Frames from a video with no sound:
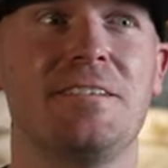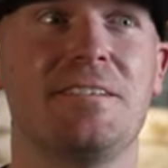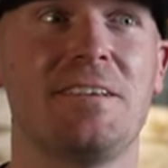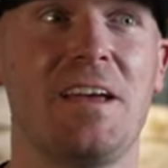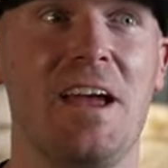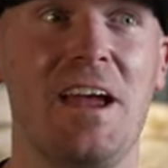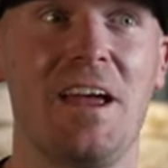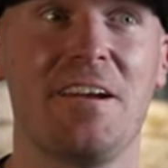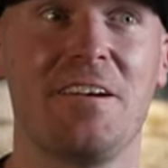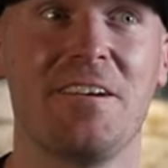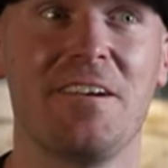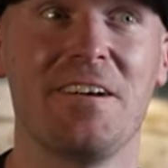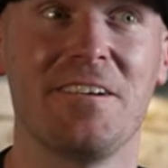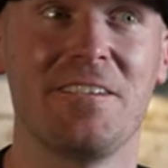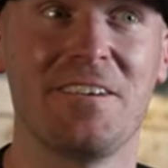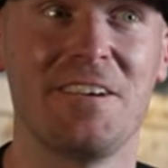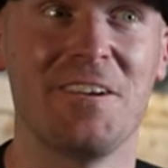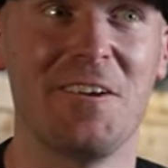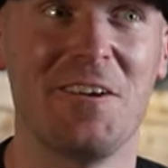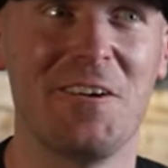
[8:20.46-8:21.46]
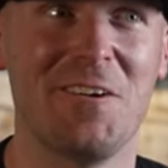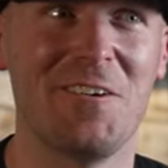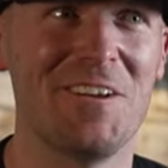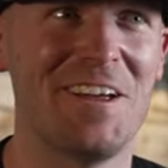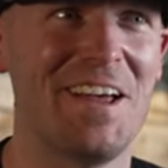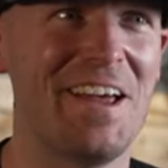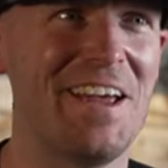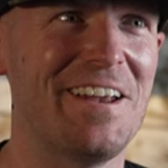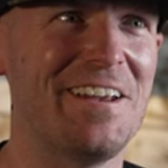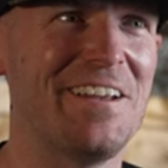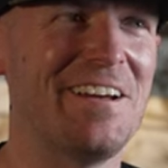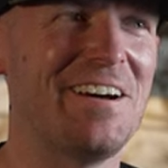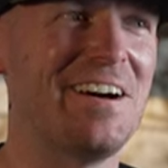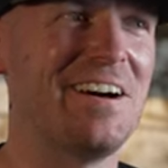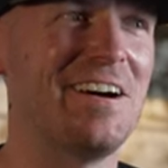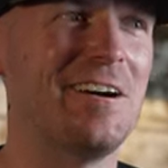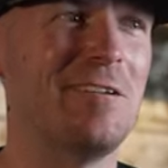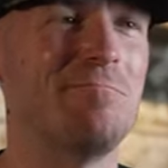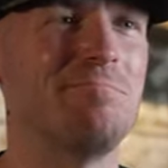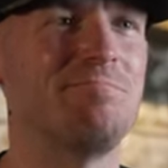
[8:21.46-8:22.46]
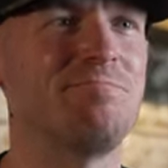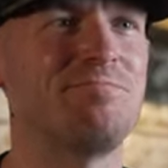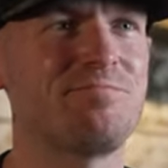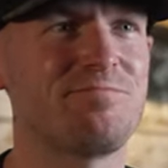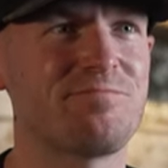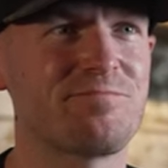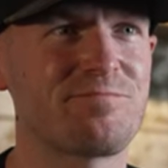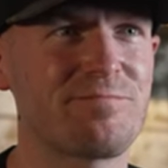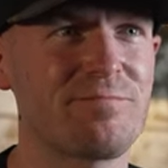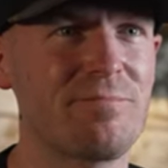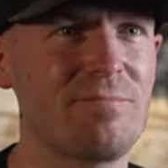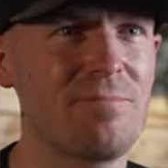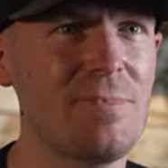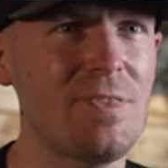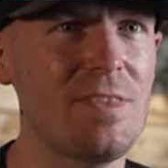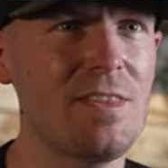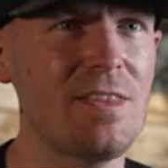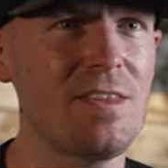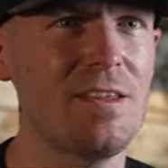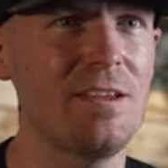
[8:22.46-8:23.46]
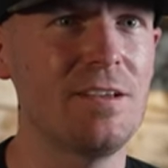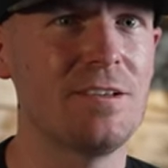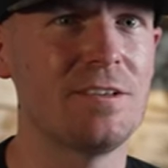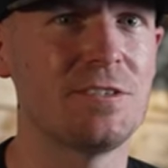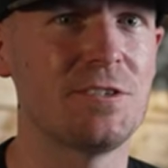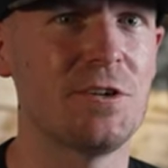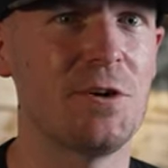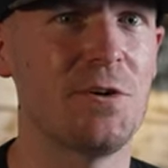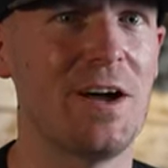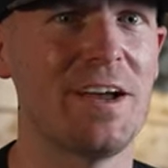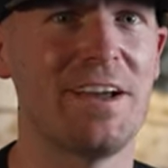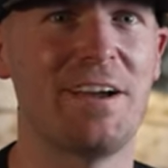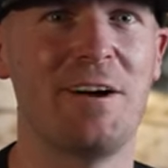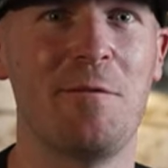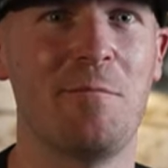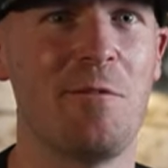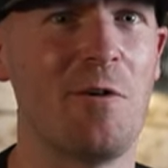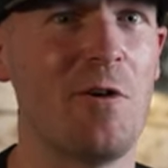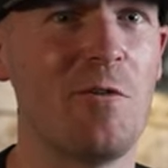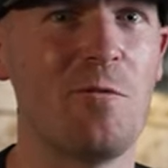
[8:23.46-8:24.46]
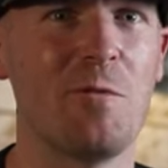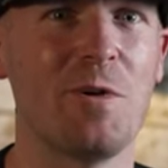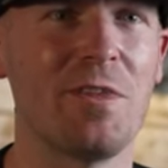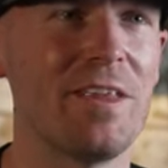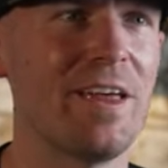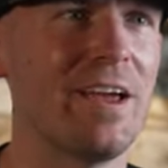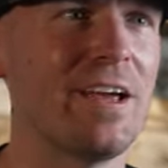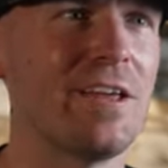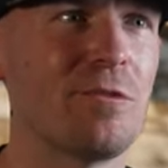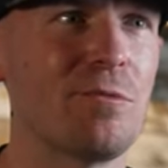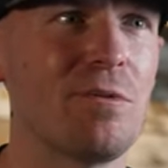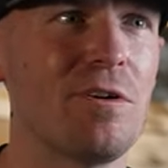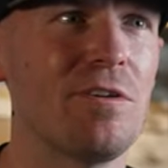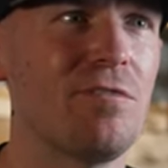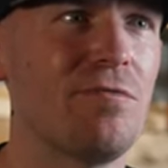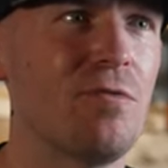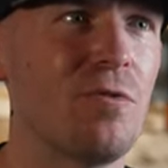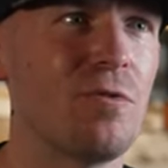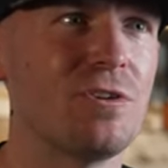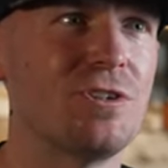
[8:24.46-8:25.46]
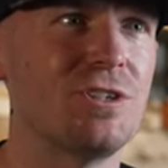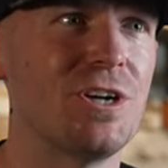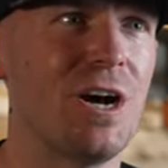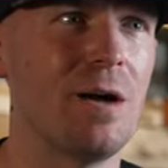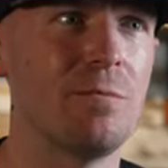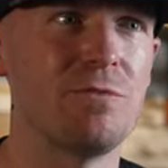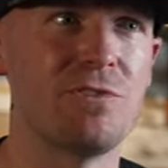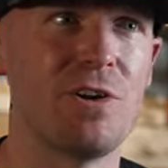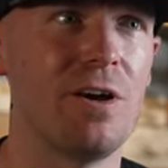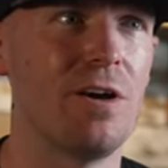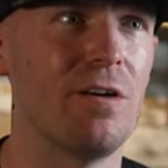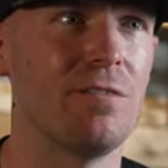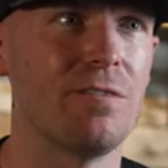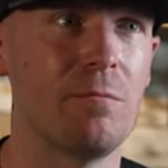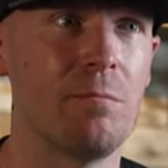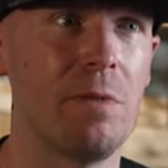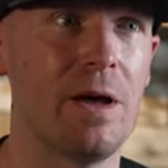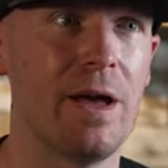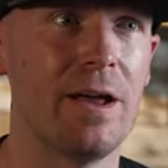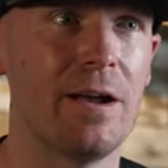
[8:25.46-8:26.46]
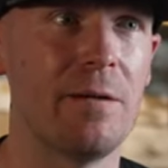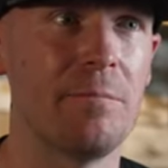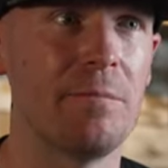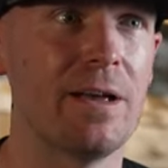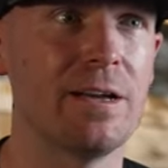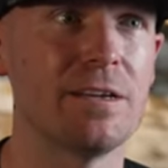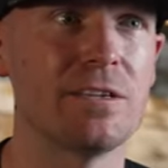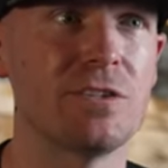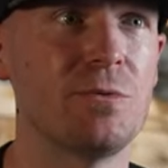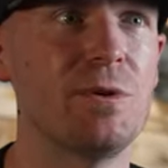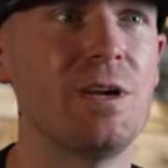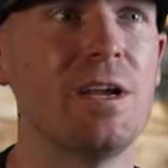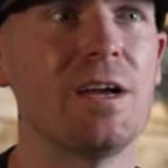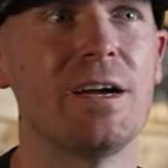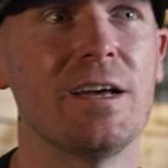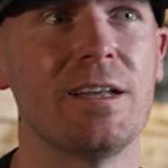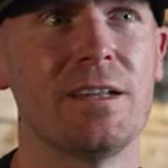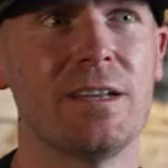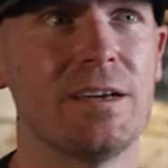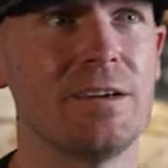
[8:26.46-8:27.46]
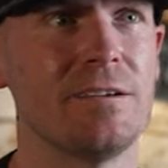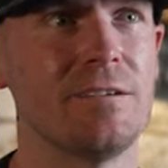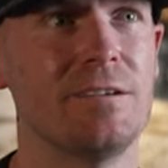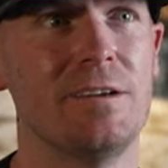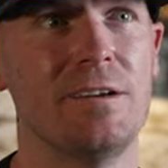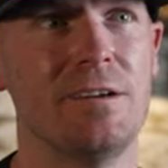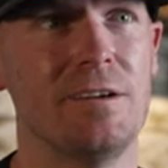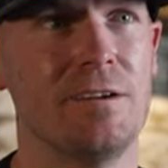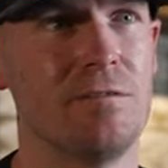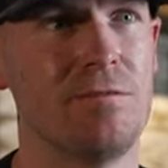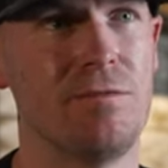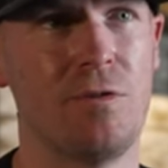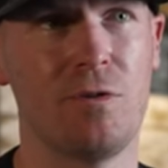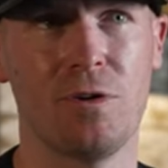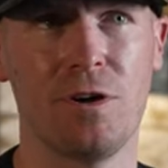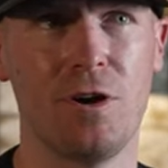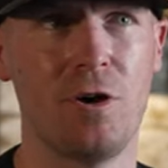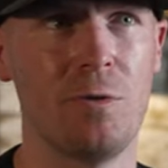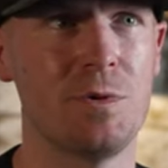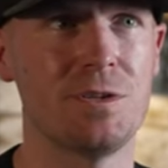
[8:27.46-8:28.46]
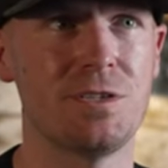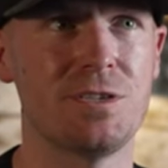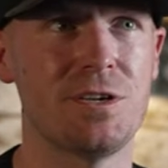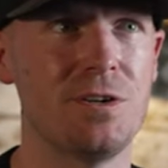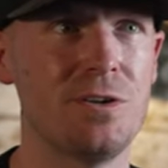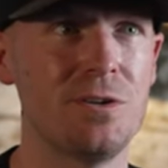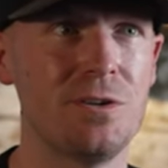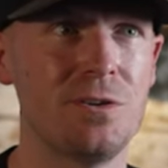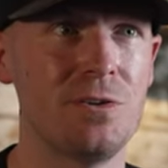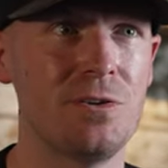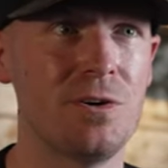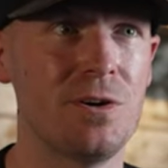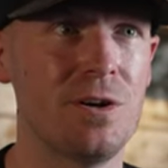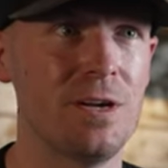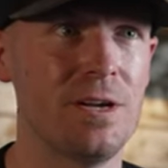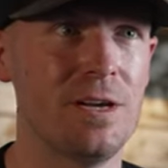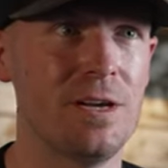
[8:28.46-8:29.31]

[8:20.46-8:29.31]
Canada, And so I come home with like 3 or 4 jobs right off the bat. I'm like, sweet, I got like 4 helmets to do.